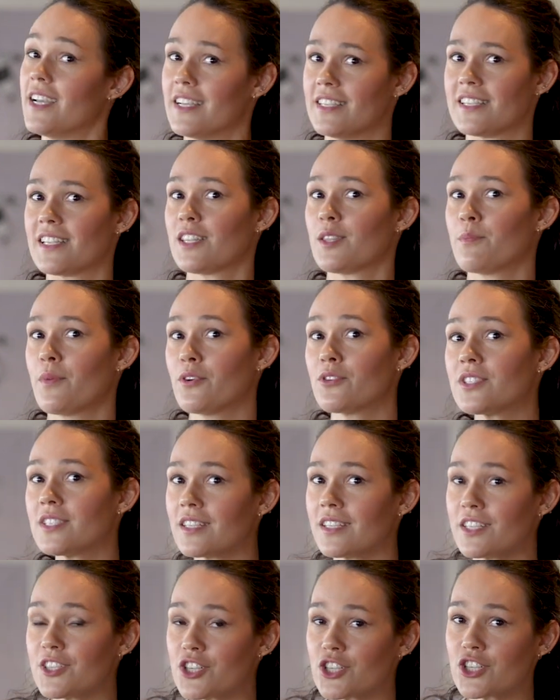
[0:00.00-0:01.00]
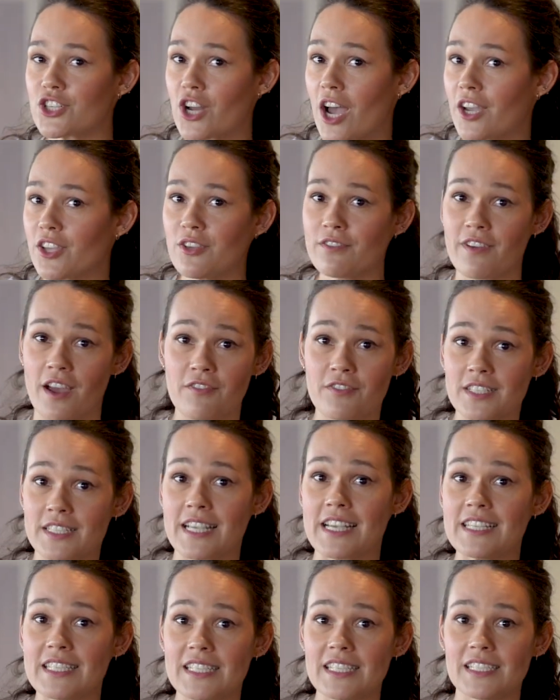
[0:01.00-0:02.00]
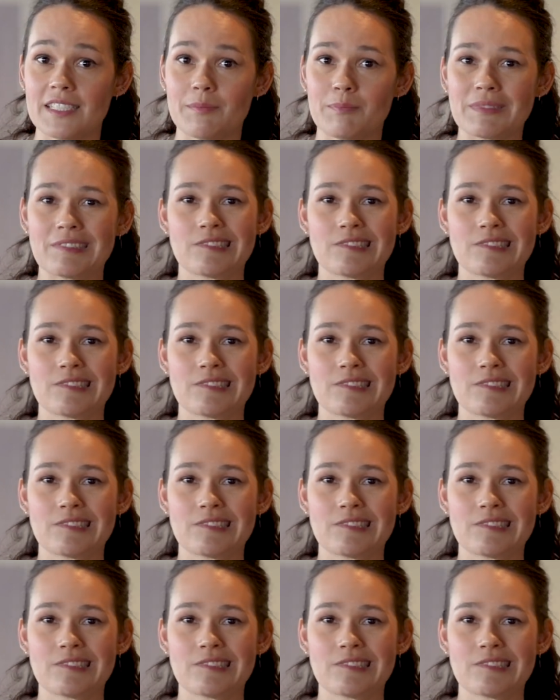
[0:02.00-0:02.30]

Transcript: Is it the most delicious shot you've ever tasted?